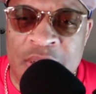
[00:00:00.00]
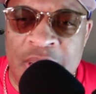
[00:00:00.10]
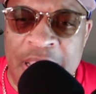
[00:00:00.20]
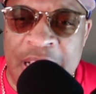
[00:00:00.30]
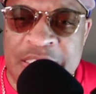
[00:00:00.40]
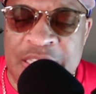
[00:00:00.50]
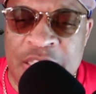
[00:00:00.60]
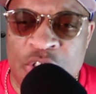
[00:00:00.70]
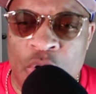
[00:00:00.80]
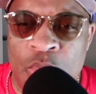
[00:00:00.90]
Like I
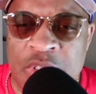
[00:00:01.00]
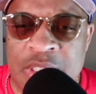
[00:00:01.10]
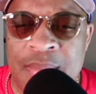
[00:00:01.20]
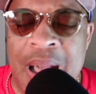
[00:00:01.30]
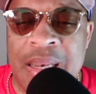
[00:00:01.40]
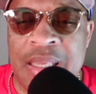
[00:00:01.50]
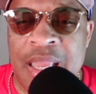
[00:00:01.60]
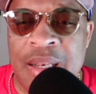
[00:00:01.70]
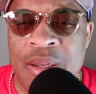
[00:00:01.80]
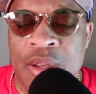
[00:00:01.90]
said, so when somebody
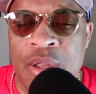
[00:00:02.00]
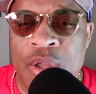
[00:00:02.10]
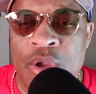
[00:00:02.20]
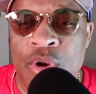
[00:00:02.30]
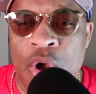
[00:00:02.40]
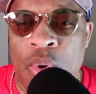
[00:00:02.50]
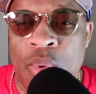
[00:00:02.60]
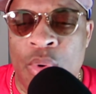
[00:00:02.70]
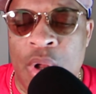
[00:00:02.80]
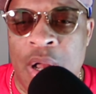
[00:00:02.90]
can, you
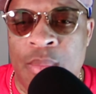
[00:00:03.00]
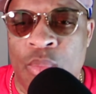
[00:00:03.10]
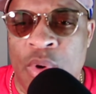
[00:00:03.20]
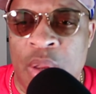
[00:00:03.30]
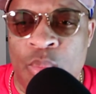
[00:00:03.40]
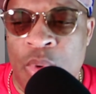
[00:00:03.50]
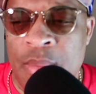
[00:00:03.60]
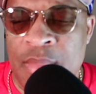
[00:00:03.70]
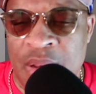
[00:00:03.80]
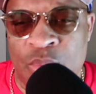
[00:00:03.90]
know, in
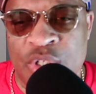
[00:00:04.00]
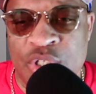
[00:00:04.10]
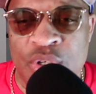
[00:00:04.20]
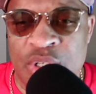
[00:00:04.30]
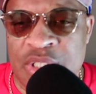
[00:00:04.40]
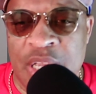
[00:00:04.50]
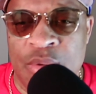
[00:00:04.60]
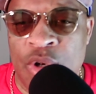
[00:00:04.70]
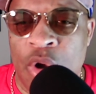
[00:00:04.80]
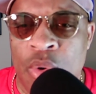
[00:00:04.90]
1 minute with Suge
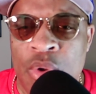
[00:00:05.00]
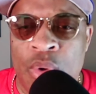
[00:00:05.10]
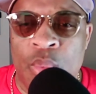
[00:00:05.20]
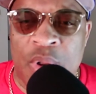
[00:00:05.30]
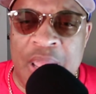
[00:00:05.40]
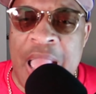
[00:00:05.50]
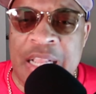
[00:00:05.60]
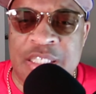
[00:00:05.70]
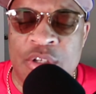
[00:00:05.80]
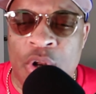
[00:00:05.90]
said, you know, well, they
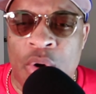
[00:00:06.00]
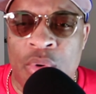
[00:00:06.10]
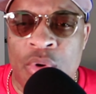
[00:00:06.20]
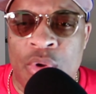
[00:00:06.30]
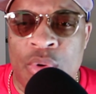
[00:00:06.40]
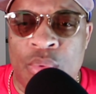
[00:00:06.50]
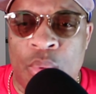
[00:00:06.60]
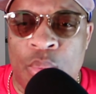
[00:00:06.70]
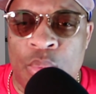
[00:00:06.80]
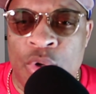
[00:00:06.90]
asked, you know,
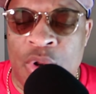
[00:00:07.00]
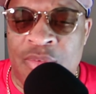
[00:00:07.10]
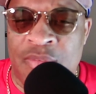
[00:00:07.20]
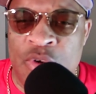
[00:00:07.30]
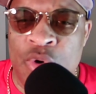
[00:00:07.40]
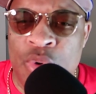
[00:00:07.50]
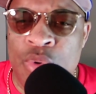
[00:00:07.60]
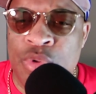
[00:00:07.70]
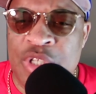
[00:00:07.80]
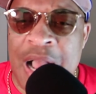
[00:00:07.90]
well, if you knew
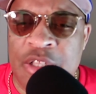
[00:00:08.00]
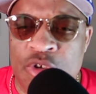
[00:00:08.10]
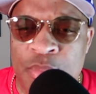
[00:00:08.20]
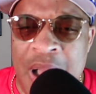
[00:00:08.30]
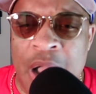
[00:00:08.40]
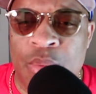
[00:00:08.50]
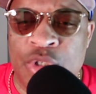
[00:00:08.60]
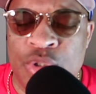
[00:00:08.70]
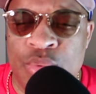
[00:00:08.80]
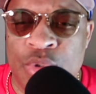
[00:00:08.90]
who shot Tupac,
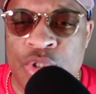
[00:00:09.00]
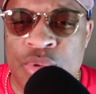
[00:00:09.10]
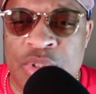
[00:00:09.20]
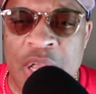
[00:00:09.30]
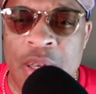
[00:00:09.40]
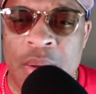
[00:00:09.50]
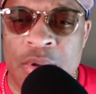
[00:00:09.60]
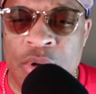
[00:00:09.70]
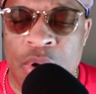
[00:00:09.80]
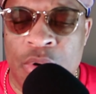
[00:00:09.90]
would you tell,
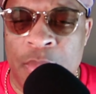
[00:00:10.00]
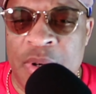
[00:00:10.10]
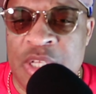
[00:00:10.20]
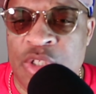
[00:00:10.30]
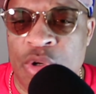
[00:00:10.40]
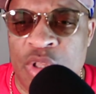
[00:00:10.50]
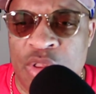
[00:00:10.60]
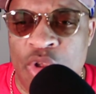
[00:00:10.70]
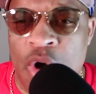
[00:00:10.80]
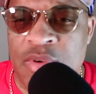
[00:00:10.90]
you know, the police or the
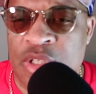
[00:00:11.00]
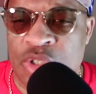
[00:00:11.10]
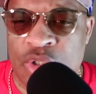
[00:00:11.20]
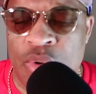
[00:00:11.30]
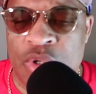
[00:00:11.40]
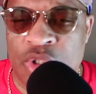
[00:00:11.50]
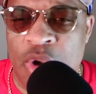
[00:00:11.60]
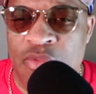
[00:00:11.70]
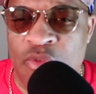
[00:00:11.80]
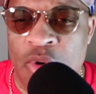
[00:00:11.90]
authorities or so on and
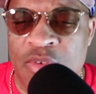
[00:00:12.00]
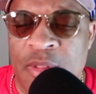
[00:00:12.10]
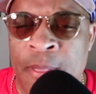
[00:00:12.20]
so forth?